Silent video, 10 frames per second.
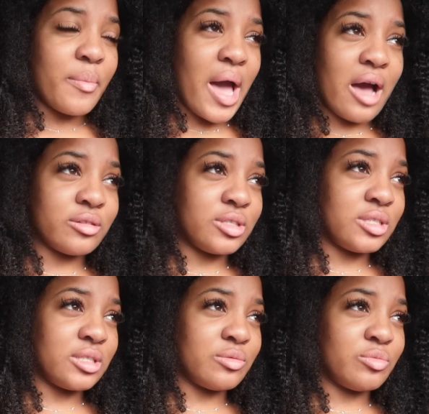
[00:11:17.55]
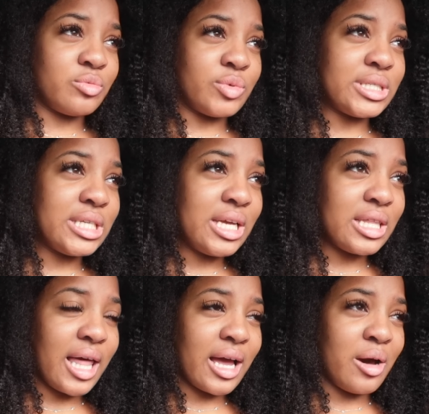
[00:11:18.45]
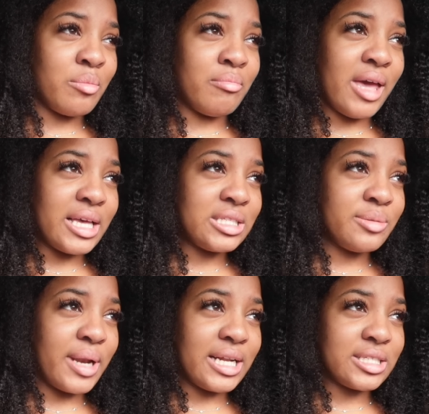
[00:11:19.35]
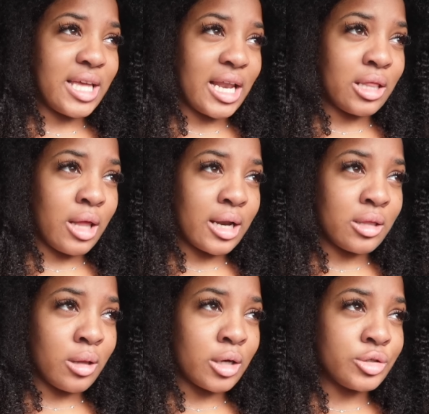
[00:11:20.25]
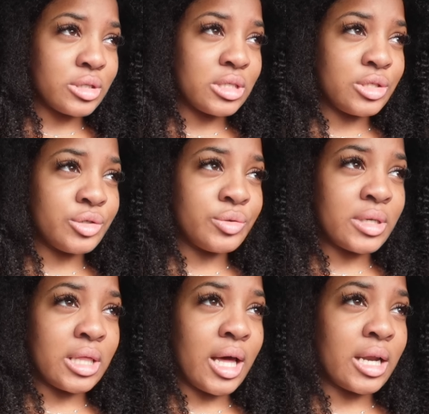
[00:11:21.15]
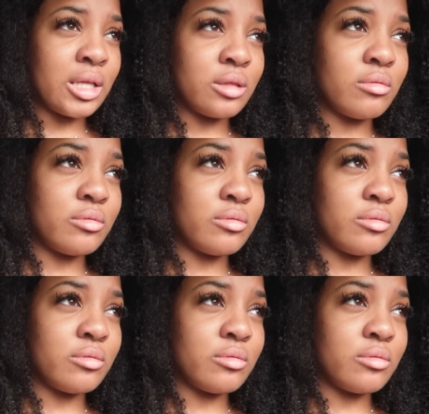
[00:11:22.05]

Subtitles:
my house wasn't like a mess, but I just had a lot of laundry to do and a lot of